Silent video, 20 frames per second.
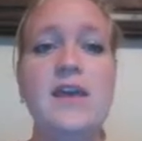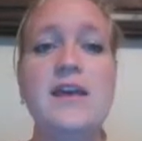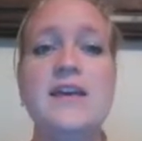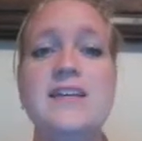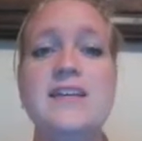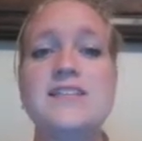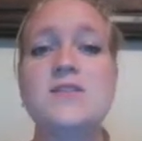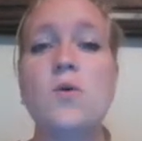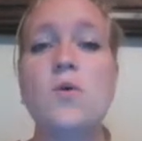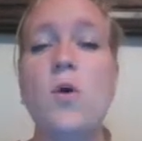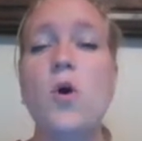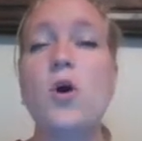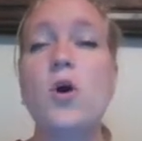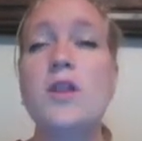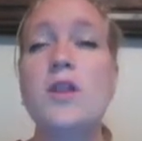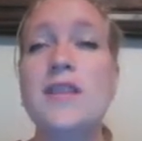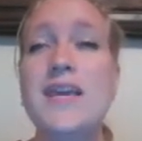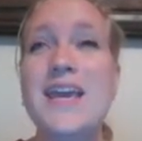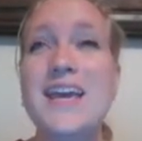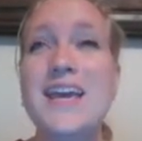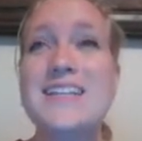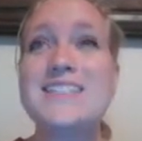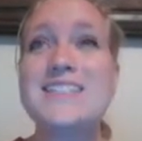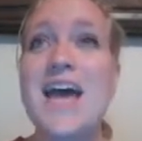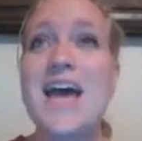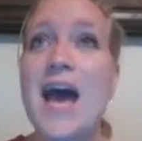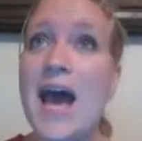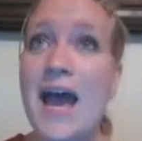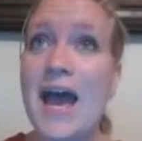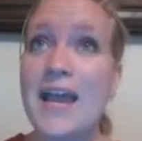So only a
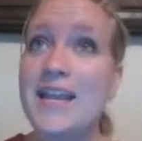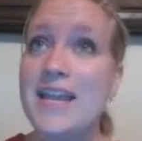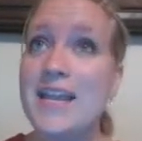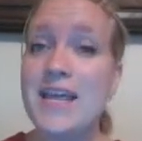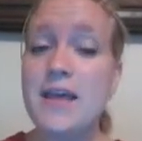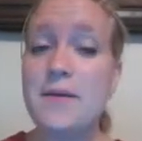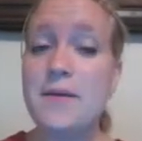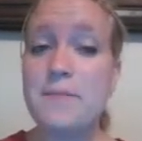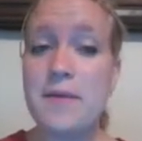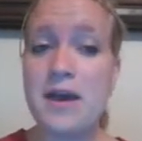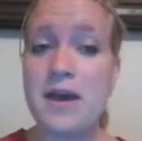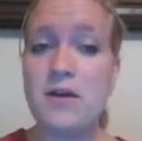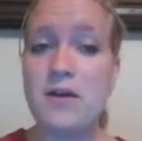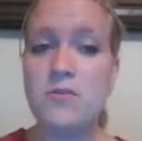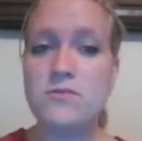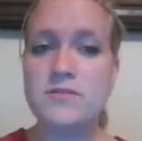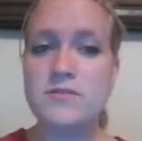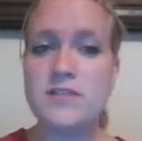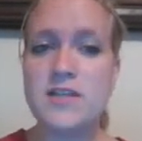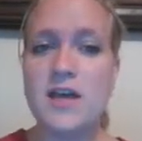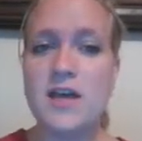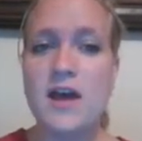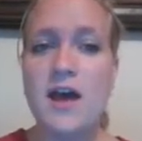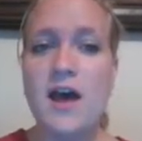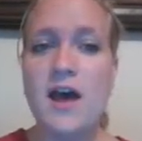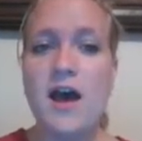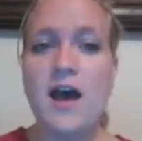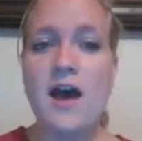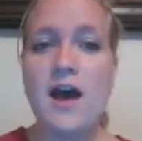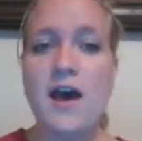tiny amount
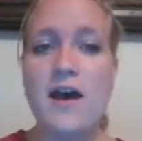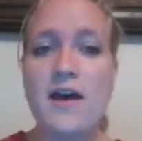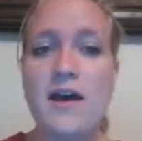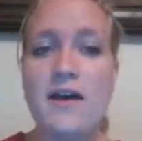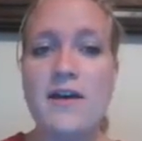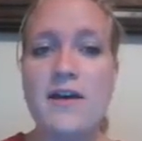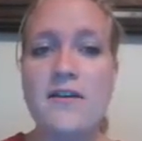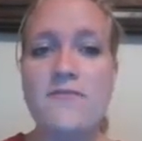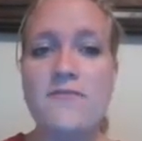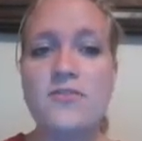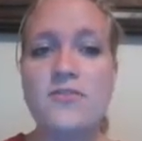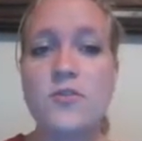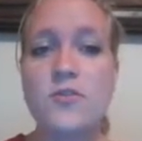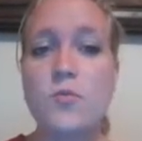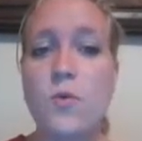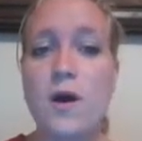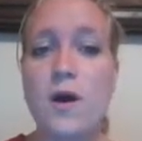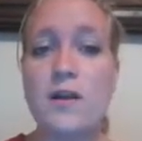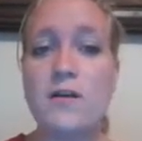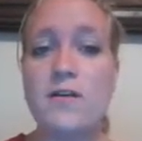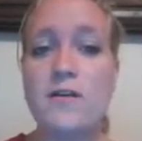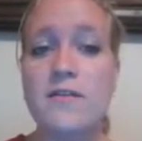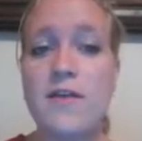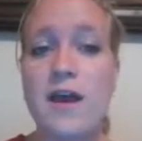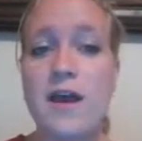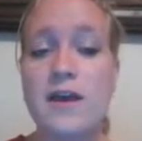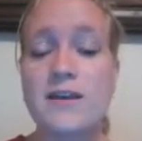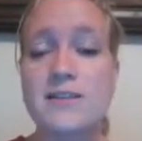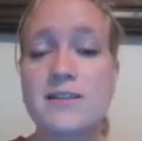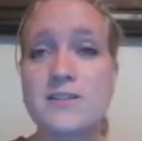of the water
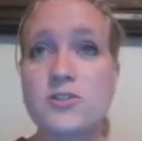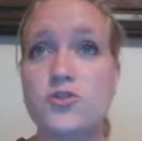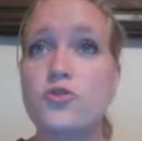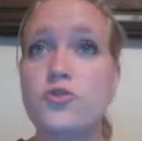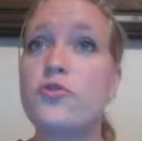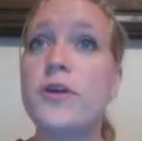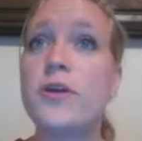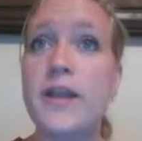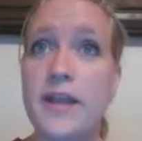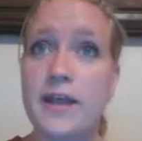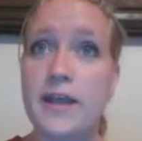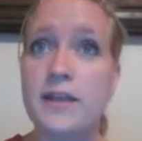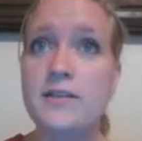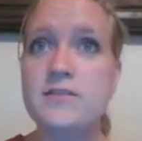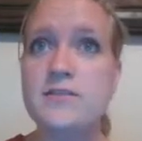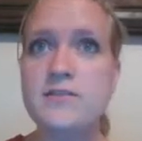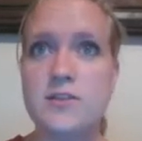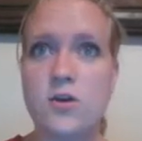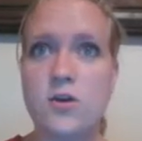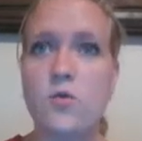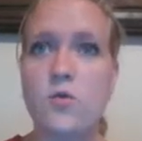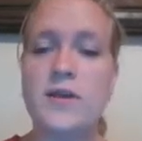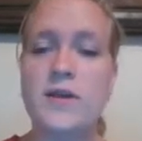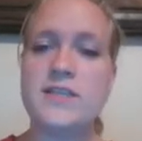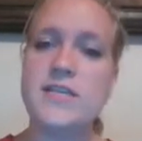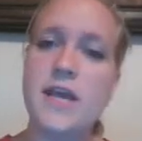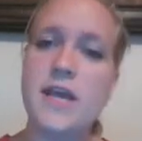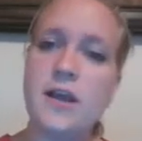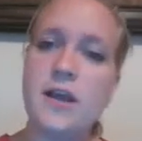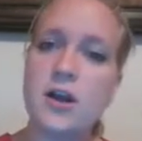that is treated, so we
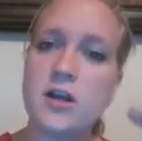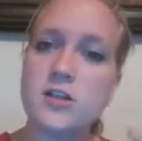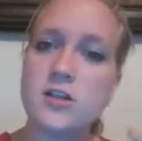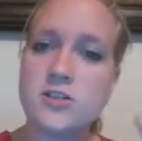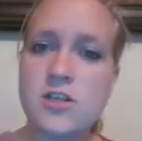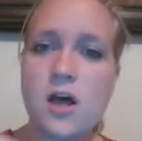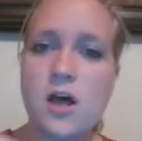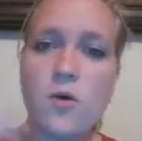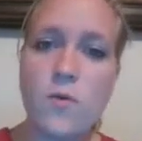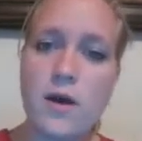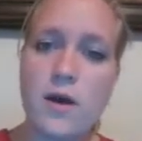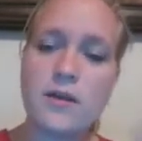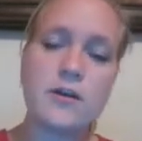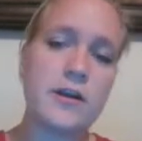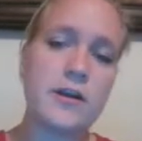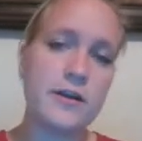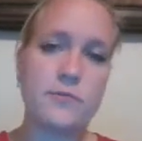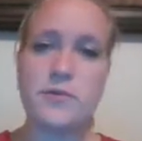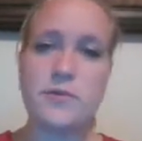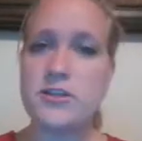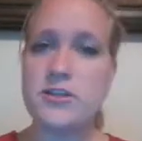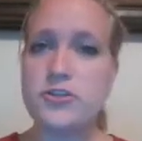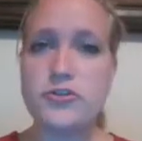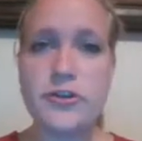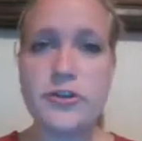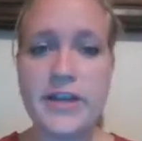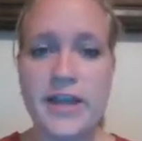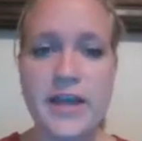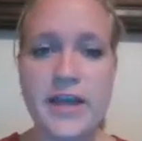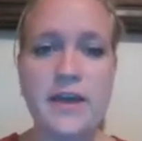take our salt water and we
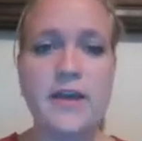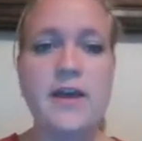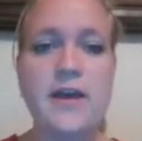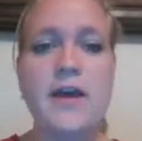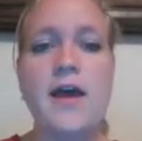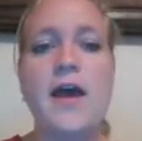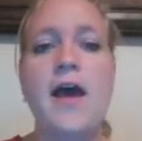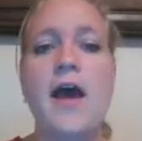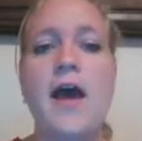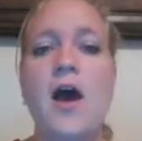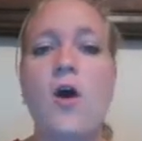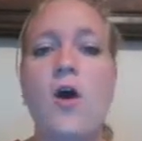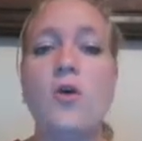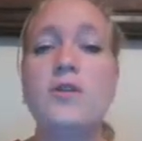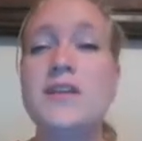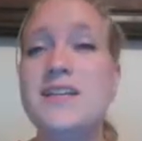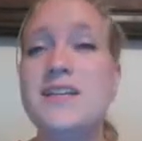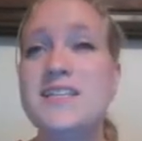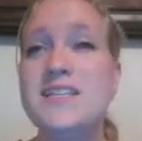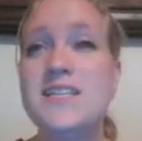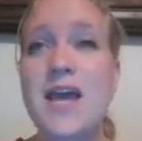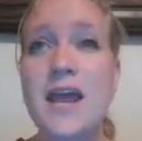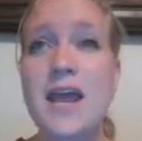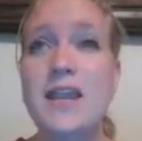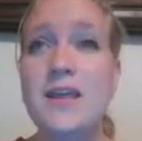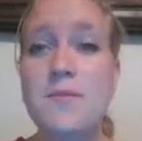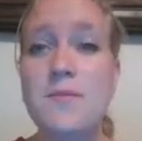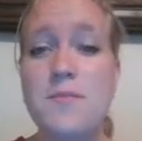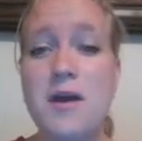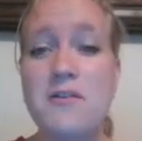treat it, only a
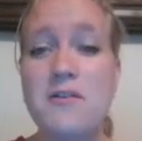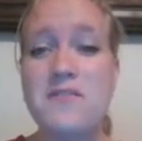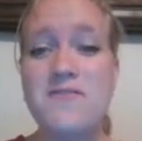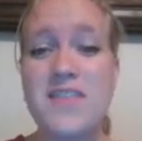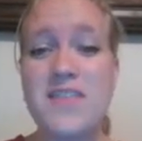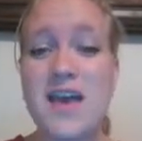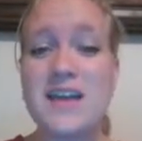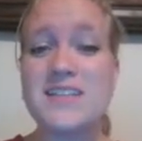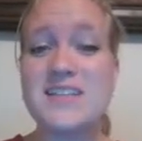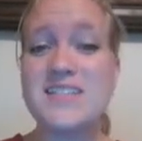tiny amount of that is